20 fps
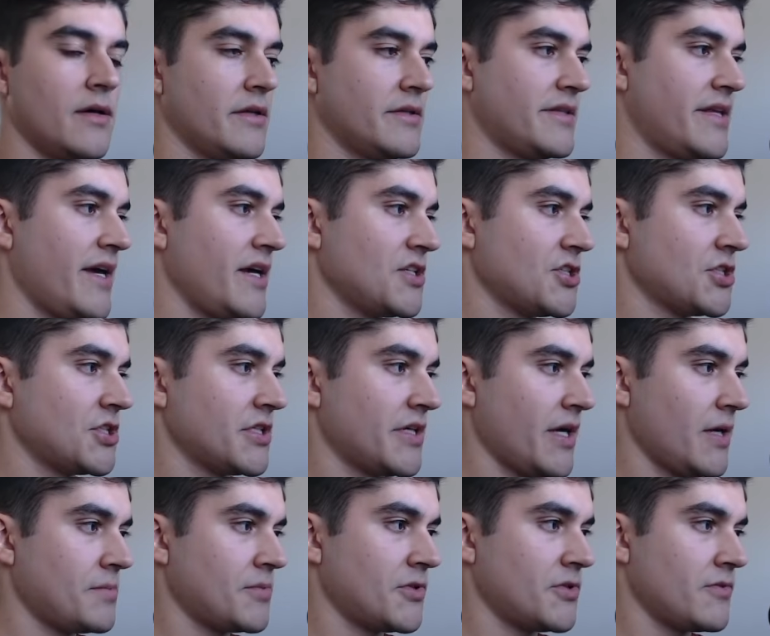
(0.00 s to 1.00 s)
dash
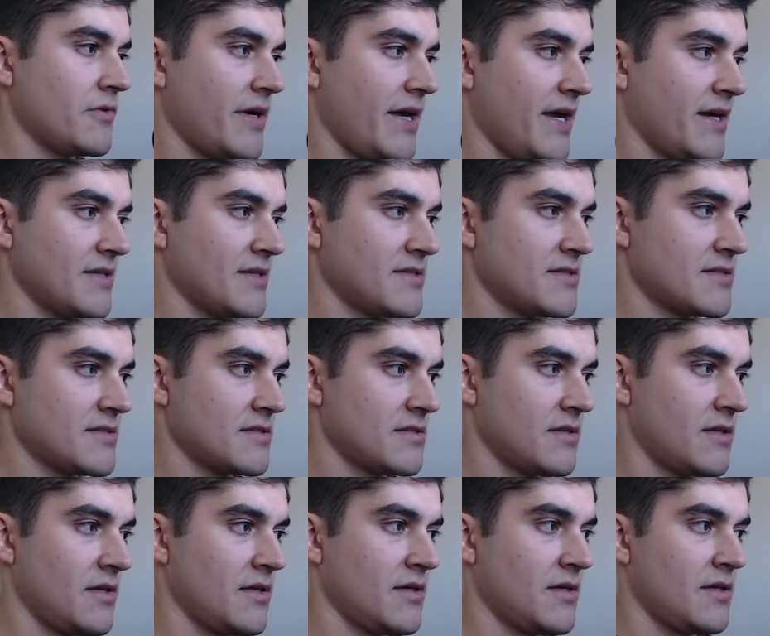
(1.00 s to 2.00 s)
capital S,
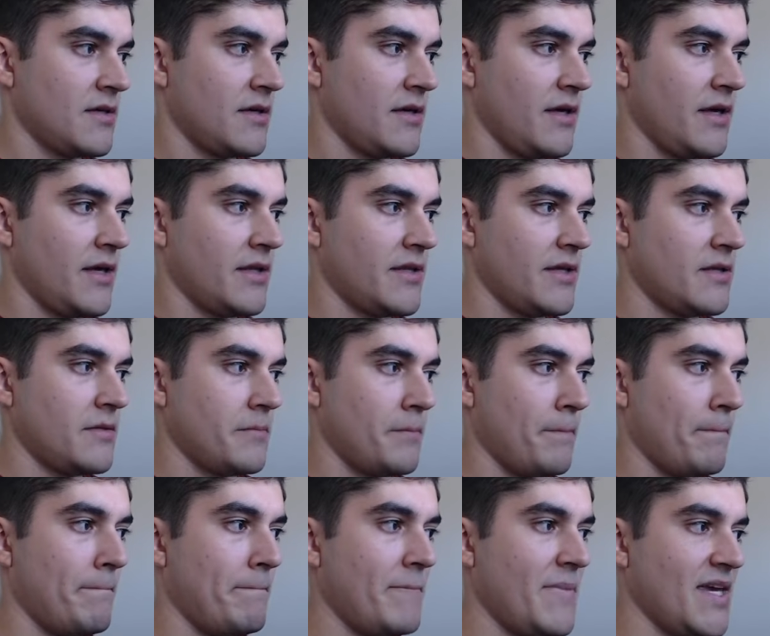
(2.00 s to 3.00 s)
and then
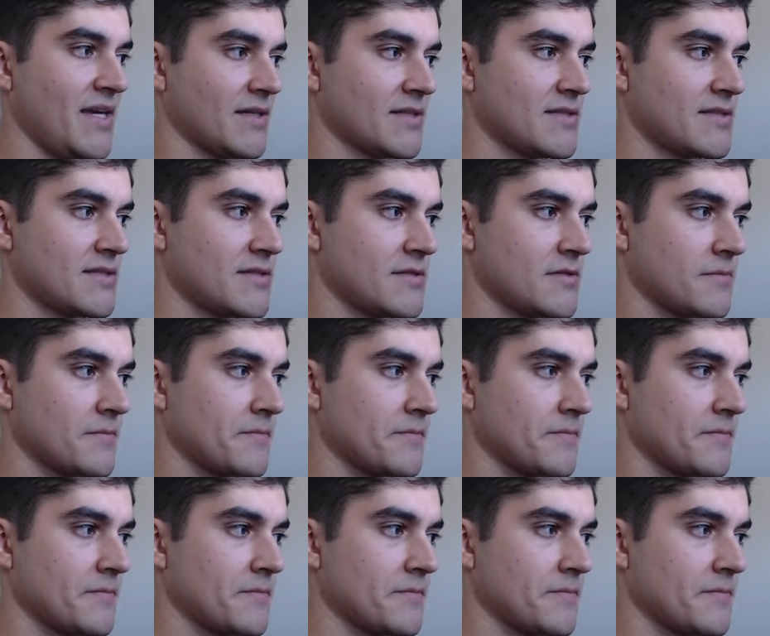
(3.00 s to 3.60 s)
mix.